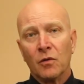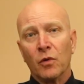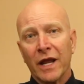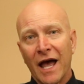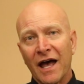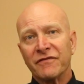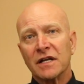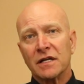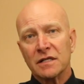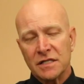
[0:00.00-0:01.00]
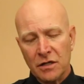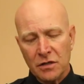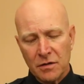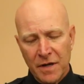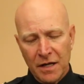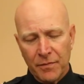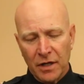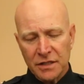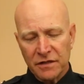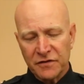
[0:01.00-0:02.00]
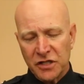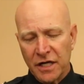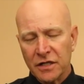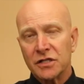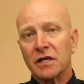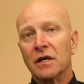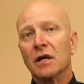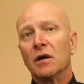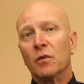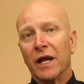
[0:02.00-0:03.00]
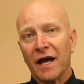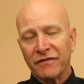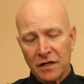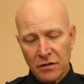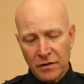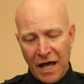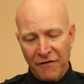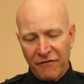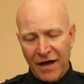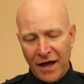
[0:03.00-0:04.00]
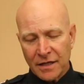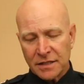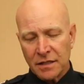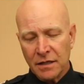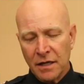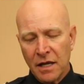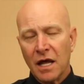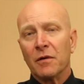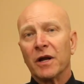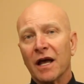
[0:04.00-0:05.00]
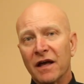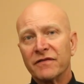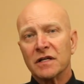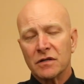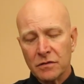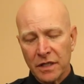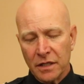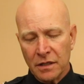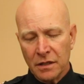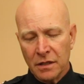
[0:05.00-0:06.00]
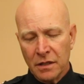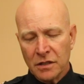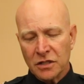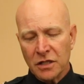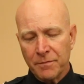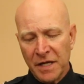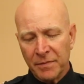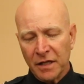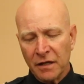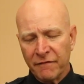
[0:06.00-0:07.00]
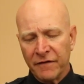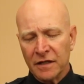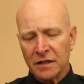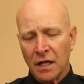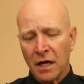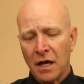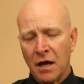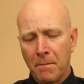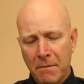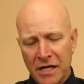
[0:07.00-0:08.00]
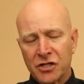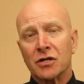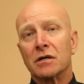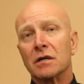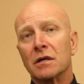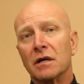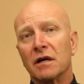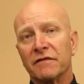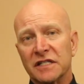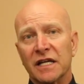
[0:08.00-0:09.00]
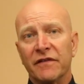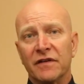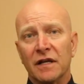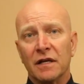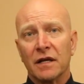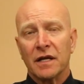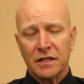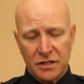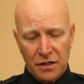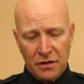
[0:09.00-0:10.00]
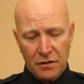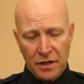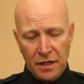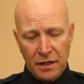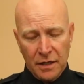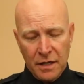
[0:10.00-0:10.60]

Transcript: We have to continue to make positive change. We have to do that fast, and we have to do it so that people can feel a measure of safety and security.